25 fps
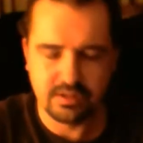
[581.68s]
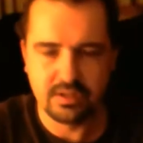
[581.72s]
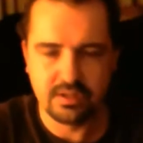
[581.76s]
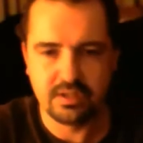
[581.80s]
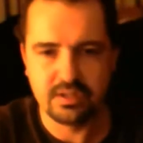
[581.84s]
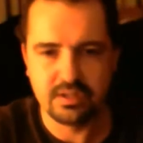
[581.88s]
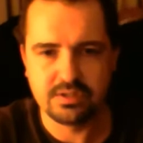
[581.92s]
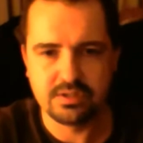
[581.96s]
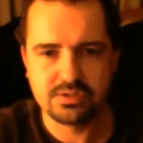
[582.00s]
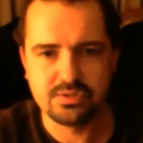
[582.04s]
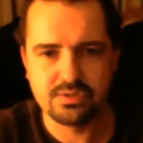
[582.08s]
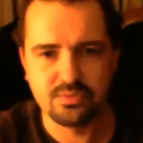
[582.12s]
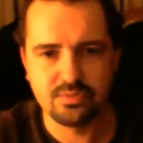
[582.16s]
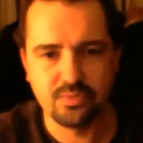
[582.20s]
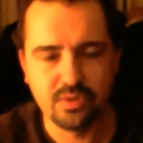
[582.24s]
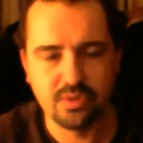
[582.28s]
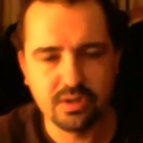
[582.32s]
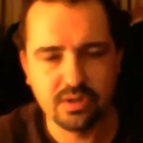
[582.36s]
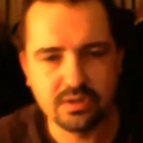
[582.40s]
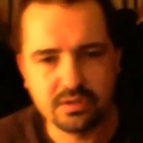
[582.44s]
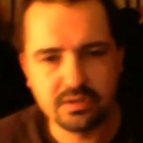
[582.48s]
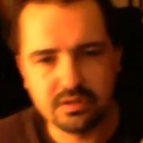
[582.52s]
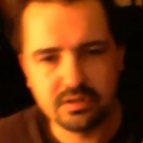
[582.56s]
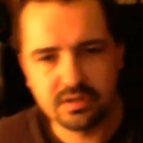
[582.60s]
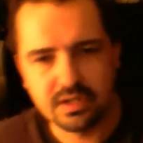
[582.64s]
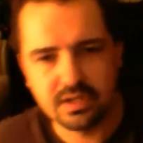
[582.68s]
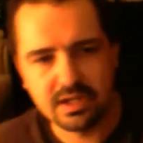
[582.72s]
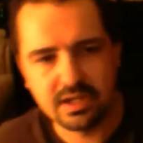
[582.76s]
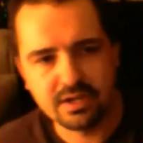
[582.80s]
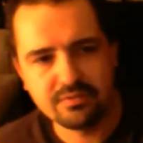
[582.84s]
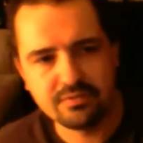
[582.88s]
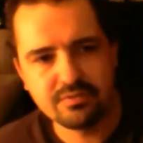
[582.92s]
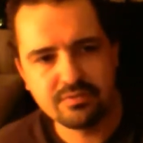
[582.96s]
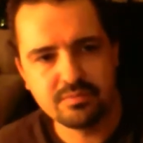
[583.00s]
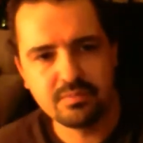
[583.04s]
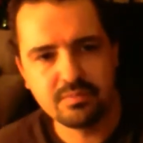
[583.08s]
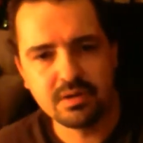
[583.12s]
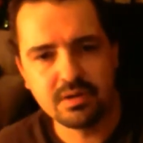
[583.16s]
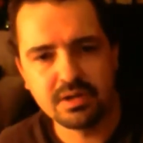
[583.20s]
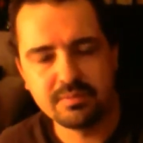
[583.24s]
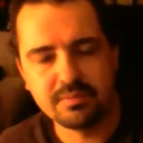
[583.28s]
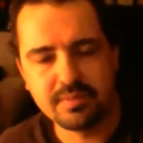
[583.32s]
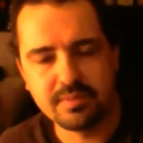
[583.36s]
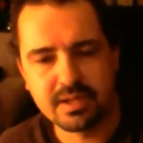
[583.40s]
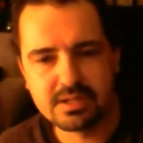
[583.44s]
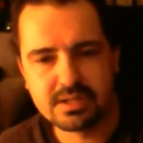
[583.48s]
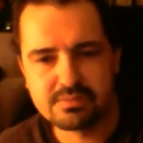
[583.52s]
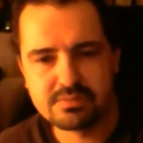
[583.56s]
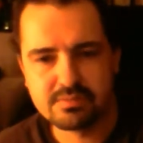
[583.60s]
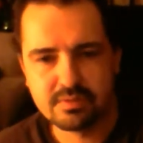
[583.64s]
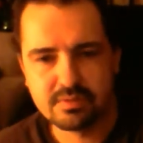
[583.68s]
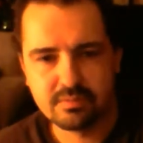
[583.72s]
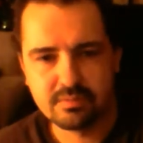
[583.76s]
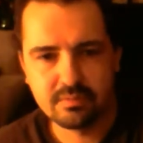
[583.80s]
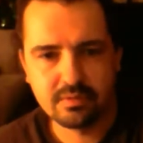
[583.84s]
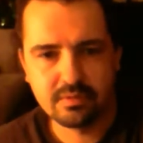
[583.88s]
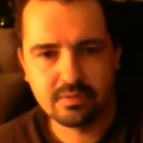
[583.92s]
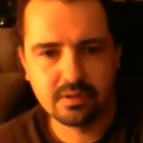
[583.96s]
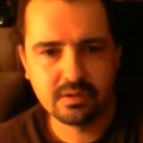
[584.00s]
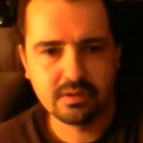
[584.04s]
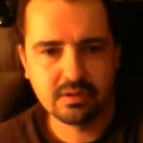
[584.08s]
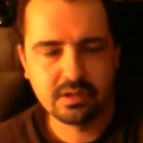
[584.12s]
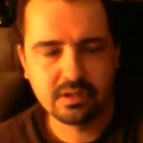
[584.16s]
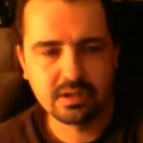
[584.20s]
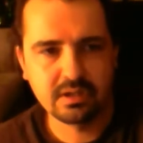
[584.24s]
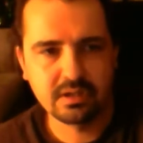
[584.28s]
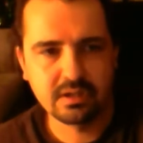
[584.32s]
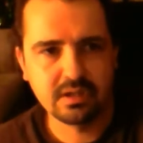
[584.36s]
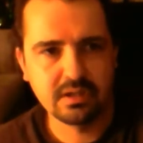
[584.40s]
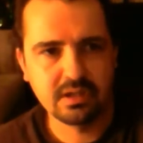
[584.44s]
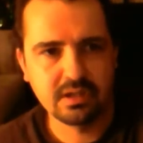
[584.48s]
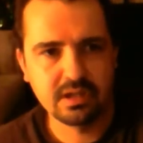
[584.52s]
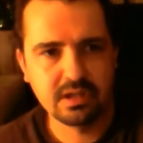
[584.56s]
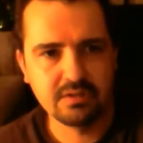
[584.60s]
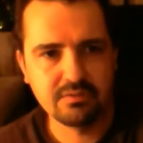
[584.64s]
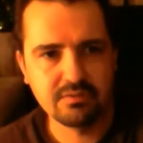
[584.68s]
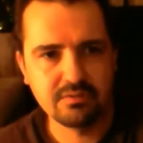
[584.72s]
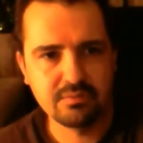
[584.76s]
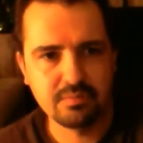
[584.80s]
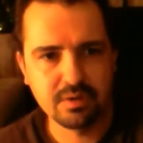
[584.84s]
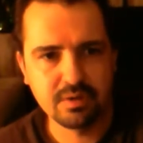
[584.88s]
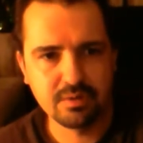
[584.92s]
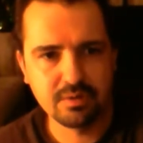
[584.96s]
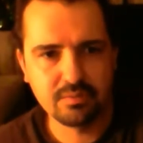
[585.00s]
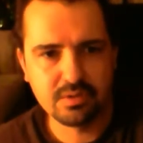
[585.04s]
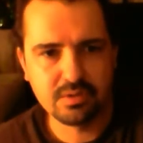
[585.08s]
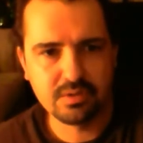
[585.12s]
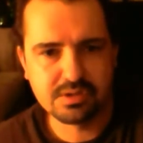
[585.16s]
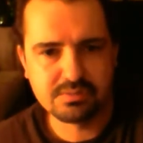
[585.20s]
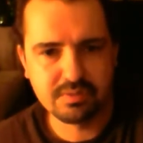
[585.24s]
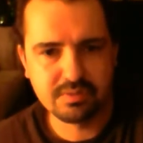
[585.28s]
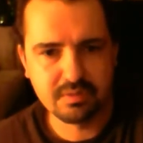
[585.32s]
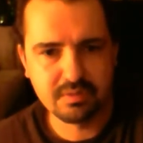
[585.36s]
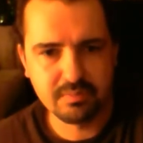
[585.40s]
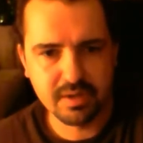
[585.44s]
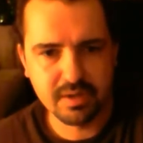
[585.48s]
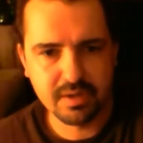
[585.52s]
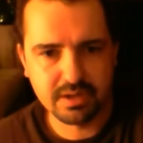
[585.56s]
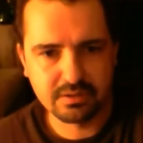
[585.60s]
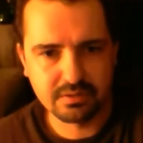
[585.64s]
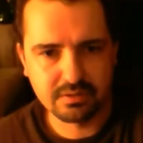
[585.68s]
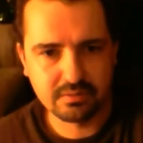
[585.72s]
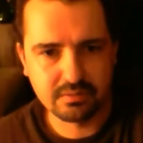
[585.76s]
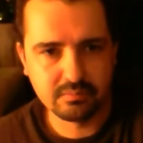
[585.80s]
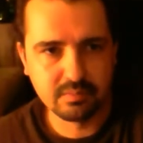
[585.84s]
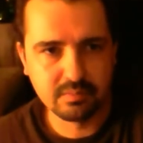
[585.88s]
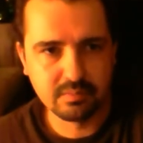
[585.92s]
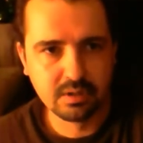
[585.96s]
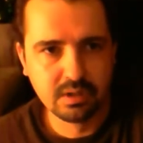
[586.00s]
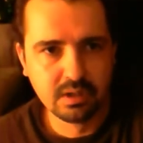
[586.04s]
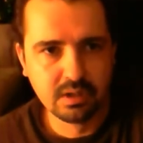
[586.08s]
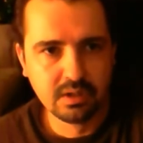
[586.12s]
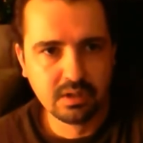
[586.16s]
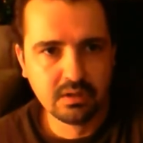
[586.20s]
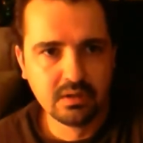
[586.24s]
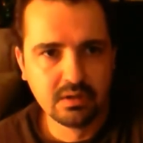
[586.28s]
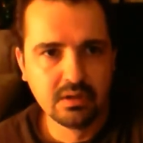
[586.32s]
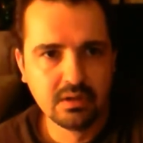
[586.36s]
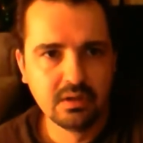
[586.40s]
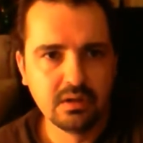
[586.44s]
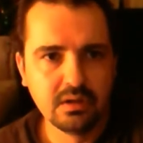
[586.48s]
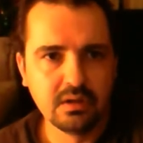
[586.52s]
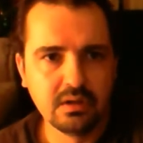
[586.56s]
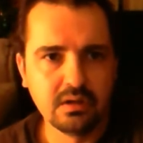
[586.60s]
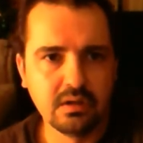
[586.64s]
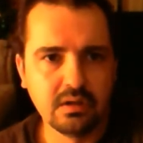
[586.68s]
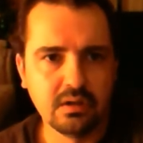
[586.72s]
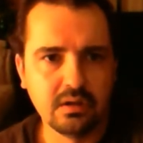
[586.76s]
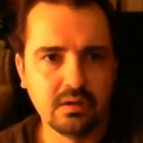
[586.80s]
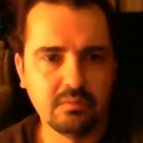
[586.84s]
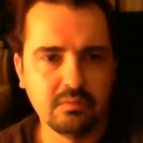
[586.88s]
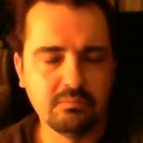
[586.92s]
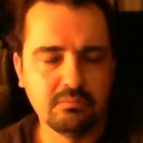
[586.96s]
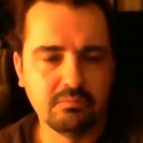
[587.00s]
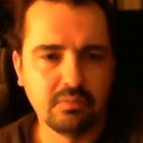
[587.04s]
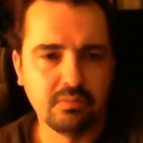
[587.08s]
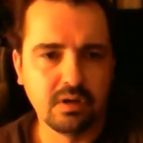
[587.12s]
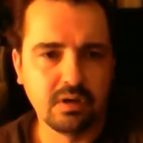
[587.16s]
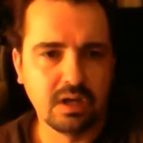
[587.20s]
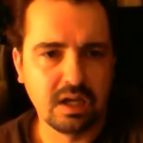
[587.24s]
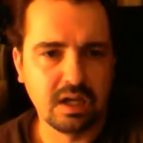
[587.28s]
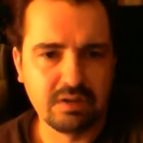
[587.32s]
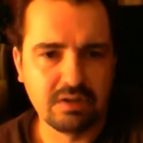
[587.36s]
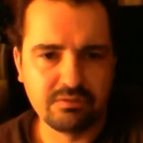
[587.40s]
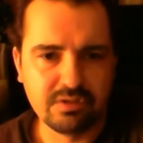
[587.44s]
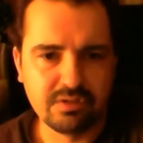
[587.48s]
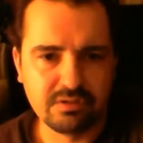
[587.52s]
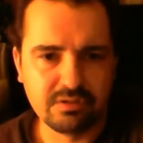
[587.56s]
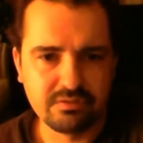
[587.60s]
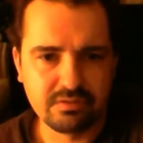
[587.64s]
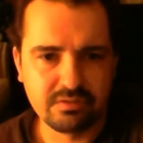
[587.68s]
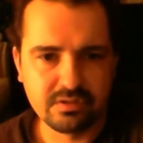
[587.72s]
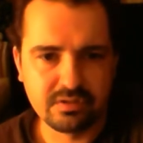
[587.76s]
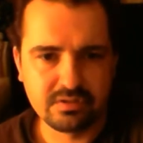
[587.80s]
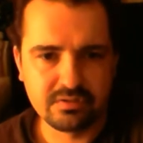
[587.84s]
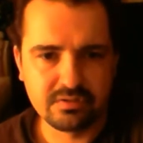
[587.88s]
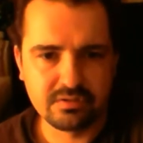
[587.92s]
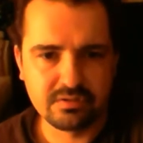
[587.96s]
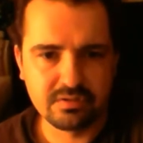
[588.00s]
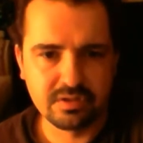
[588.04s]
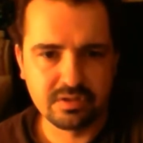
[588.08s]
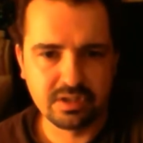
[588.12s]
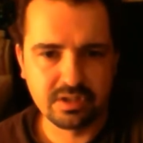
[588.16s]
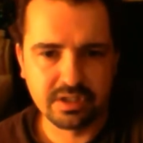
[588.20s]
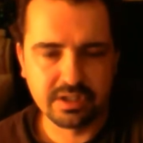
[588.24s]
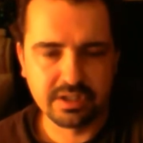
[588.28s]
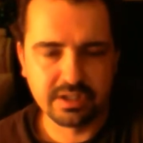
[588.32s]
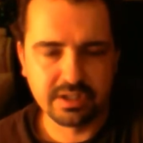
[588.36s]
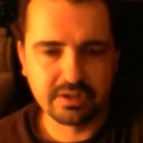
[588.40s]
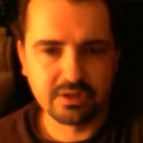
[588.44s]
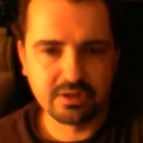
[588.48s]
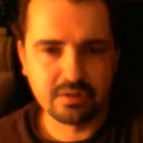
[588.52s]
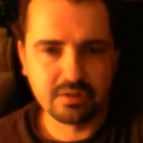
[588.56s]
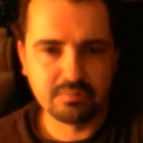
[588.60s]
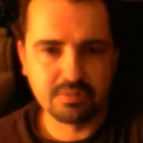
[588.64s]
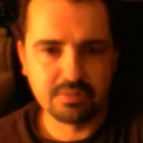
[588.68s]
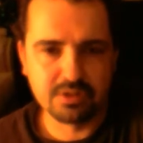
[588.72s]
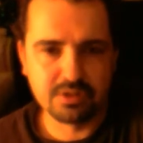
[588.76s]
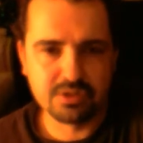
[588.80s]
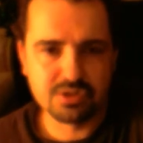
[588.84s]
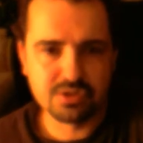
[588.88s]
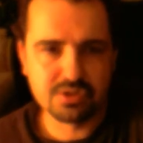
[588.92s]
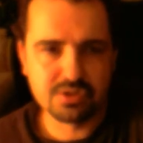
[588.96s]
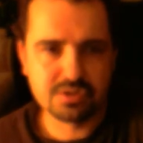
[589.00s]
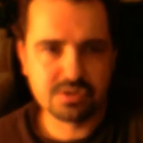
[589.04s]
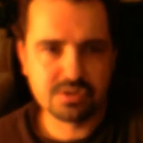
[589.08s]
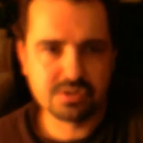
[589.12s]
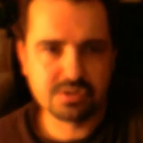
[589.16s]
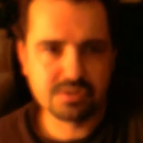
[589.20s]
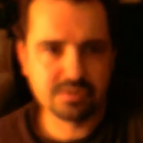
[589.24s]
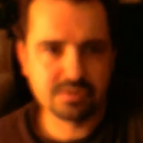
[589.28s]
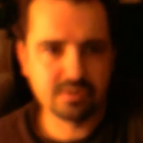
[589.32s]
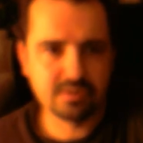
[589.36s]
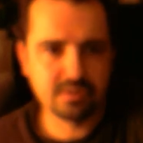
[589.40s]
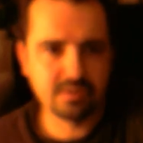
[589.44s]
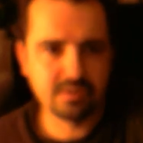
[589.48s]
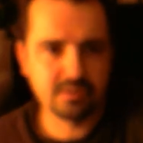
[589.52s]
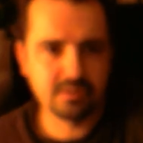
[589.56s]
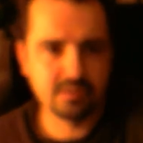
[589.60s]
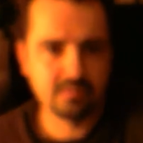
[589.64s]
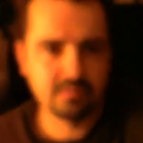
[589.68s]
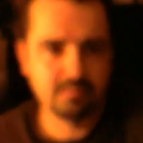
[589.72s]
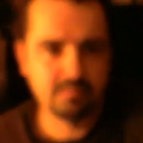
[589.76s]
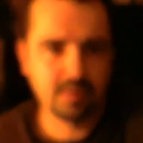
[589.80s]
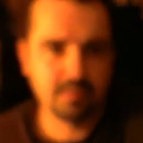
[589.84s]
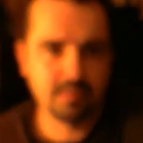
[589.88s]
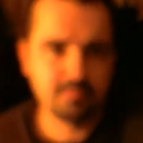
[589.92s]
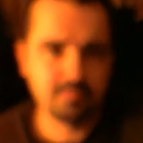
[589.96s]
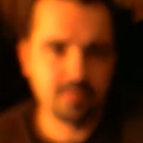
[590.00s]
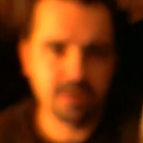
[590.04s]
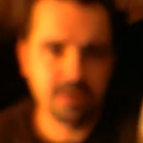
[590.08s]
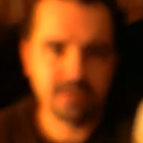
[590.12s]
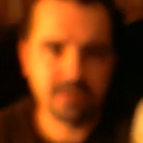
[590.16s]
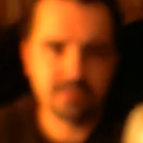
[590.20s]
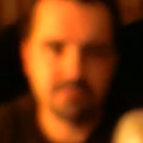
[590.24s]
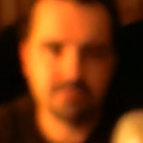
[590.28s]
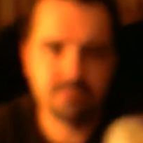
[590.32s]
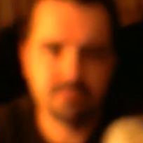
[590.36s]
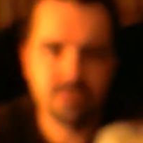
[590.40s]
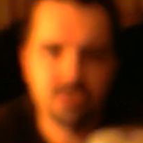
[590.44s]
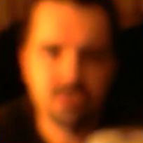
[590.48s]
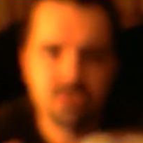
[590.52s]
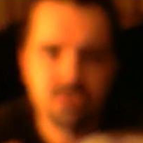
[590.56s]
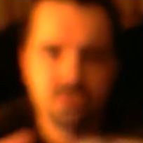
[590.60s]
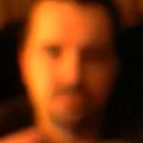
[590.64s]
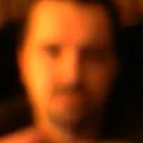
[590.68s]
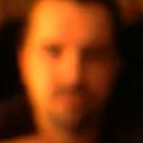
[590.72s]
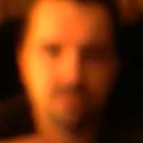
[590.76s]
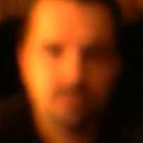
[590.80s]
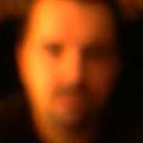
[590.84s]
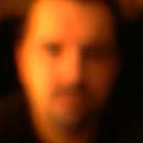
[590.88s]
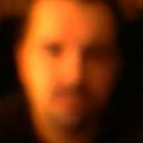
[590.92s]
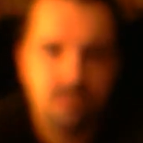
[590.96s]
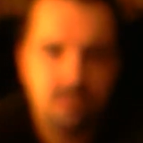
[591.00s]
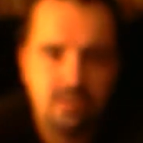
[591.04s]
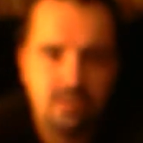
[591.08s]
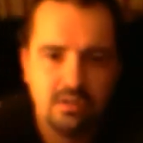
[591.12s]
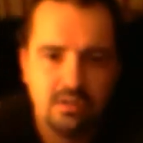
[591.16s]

is the one that everybody makes me want, like, that everybody wants me to make them. I have never entered any competitions. I might eventually.